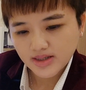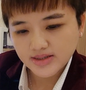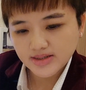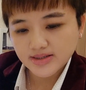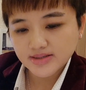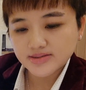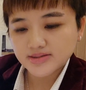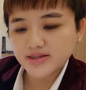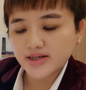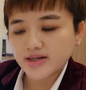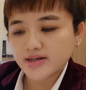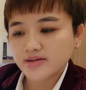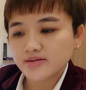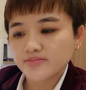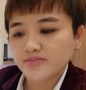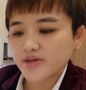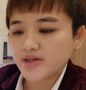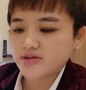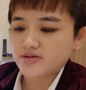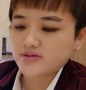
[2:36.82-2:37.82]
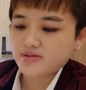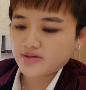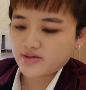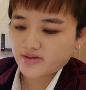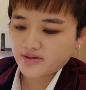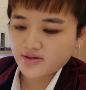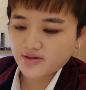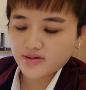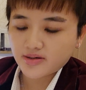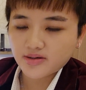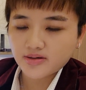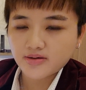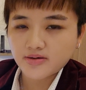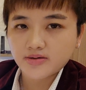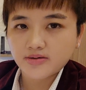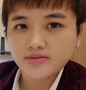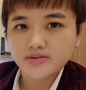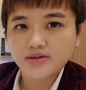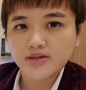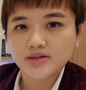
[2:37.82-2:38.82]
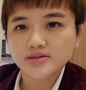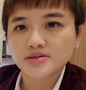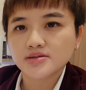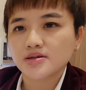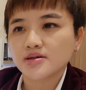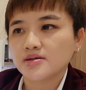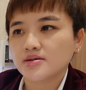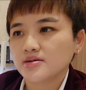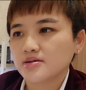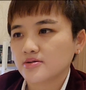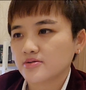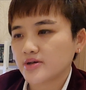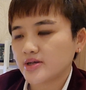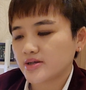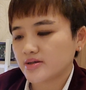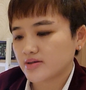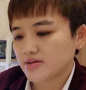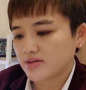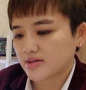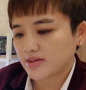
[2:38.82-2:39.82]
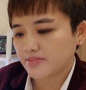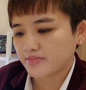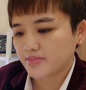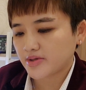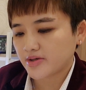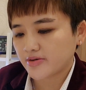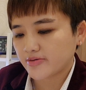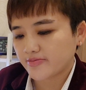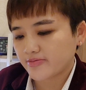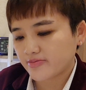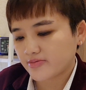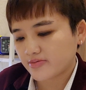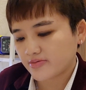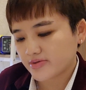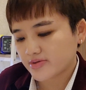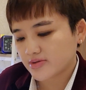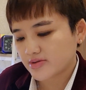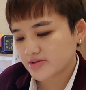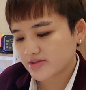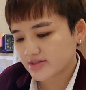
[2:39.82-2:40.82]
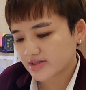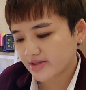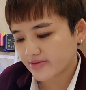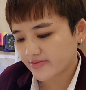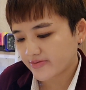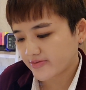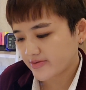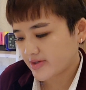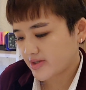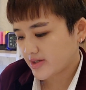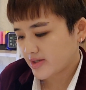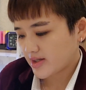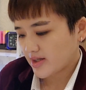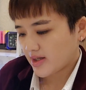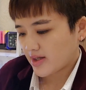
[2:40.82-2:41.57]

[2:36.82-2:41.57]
And the second page, there's quite a number of stuff.